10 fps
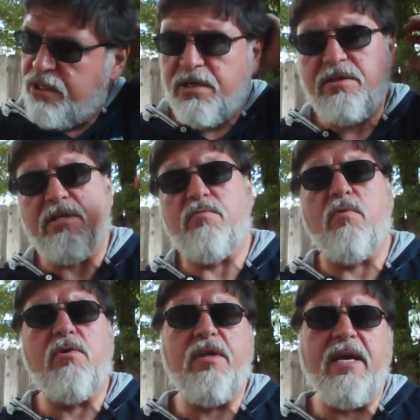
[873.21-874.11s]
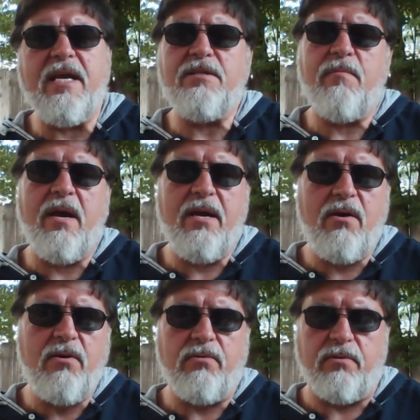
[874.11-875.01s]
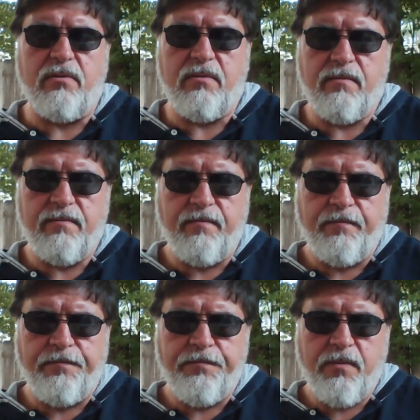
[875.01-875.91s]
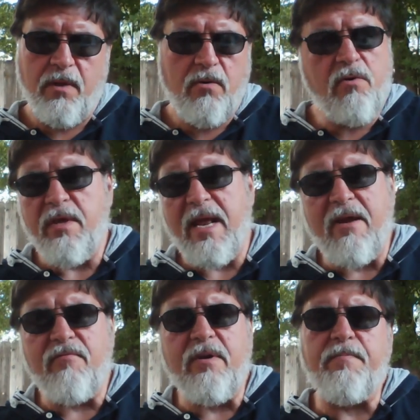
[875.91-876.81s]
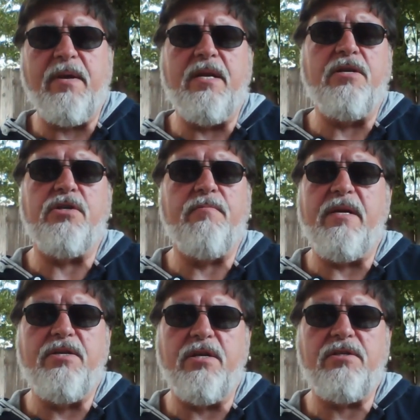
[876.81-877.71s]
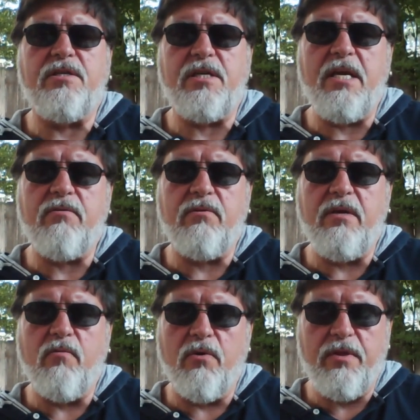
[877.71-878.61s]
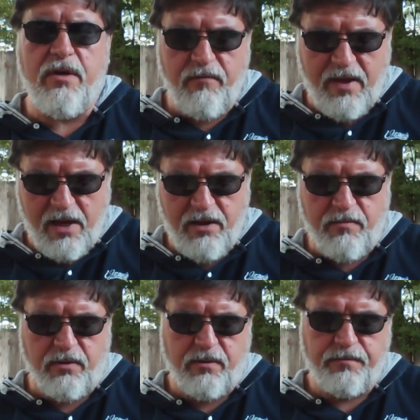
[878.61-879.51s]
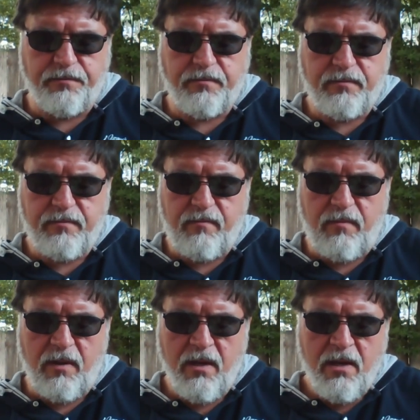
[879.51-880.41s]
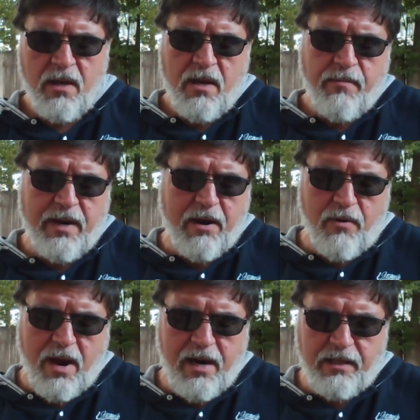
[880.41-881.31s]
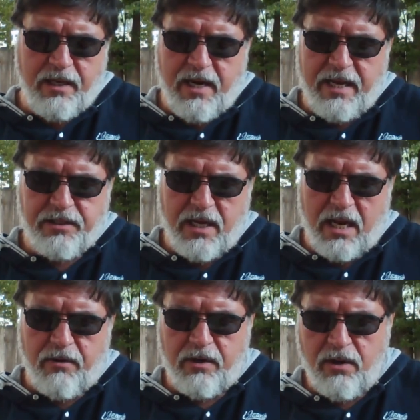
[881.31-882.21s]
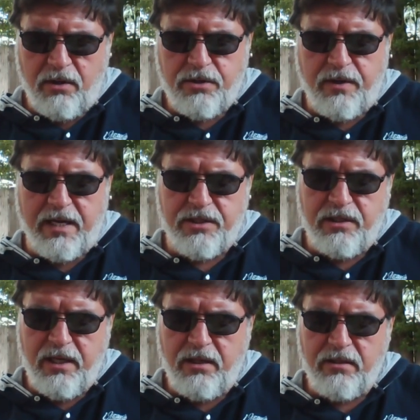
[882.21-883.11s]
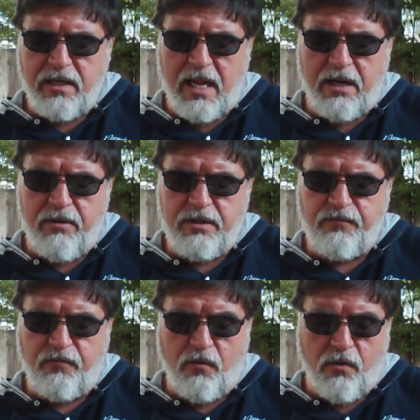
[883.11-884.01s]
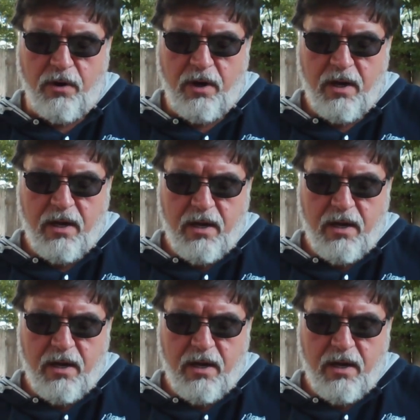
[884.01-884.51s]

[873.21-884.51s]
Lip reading: just as worthy as my own, or that every opinion should be just as equally worthy or valuable. But ironically, today's tolerant culture has little tolerance for